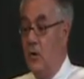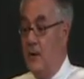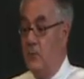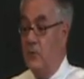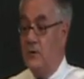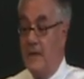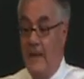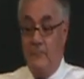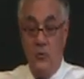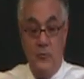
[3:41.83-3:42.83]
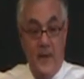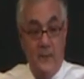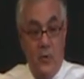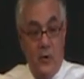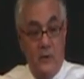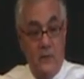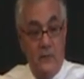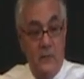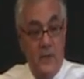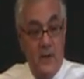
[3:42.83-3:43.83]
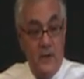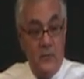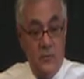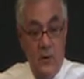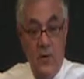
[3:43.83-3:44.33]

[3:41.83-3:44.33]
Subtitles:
law that will stop those bad mortgages from being issued.